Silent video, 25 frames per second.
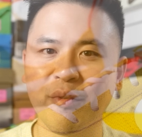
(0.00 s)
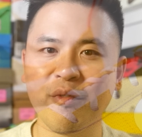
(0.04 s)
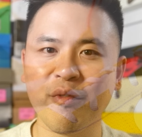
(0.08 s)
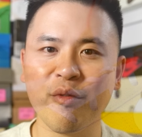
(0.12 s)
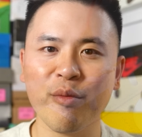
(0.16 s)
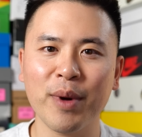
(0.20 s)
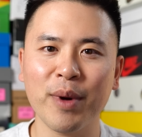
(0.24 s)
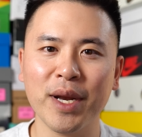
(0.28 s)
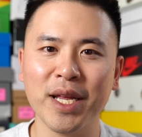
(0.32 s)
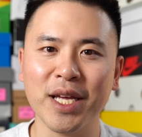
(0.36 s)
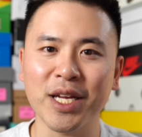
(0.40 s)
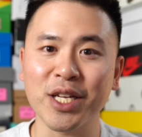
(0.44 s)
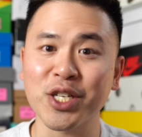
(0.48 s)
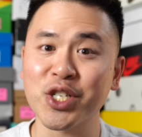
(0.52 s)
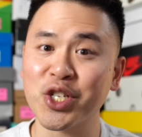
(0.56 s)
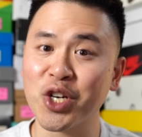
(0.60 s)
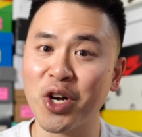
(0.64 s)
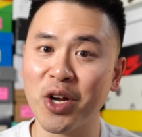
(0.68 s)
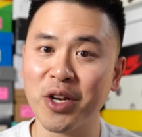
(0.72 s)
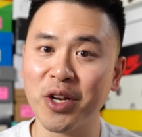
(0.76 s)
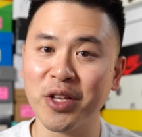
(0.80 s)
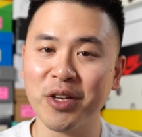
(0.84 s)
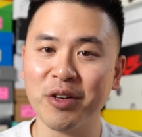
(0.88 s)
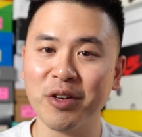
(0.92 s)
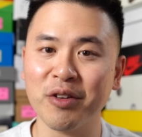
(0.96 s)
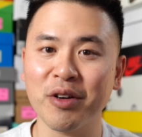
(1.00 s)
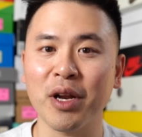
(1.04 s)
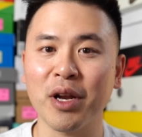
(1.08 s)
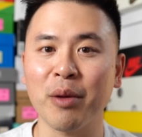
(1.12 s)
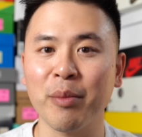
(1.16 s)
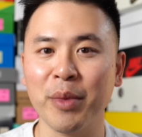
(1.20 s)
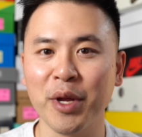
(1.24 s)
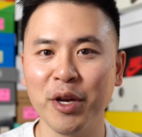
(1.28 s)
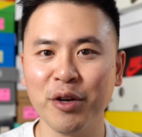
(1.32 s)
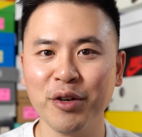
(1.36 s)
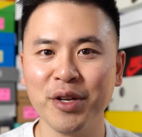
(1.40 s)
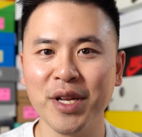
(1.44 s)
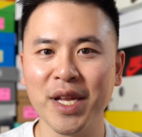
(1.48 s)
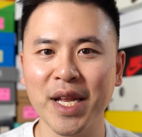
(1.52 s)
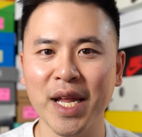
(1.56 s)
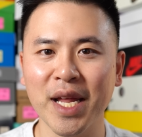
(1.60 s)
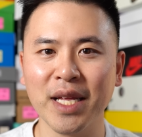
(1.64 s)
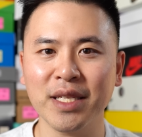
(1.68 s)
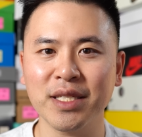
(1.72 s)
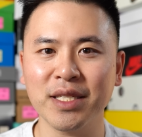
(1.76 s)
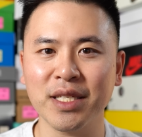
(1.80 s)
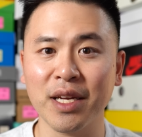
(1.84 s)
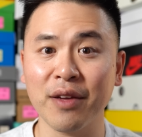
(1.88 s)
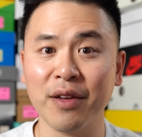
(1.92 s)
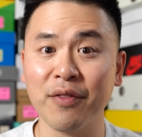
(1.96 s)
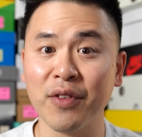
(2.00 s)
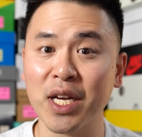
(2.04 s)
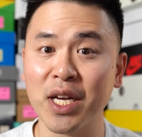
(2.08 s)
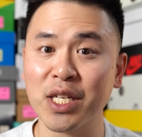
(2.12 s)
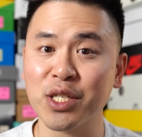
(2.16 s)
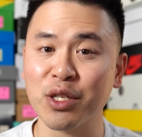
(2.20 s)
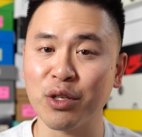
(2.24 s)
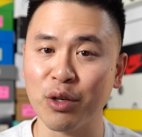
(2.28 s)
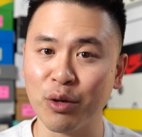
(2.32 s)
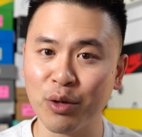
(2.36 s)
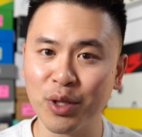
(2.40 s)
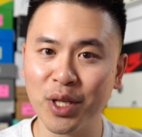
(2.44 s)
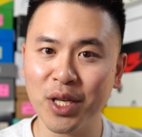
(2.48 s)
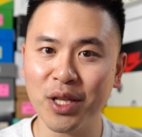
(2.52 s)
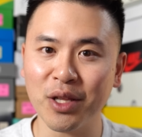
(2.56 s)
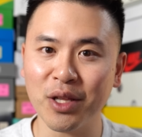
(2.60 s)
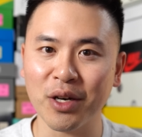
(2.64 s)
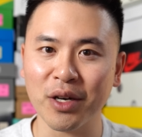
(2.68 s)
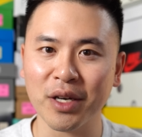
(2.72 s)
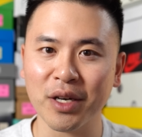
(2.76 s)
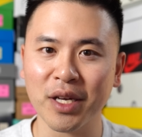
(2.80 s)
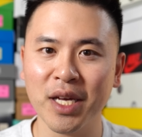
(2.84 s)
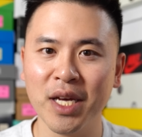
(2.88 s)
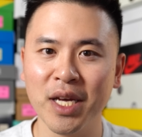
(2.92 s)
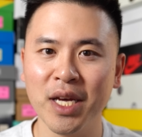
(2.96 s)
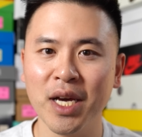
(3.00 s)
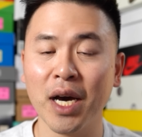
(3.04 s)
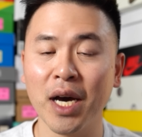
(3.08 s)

everybody, it's Sean here, and I'm here today to give you guys an early look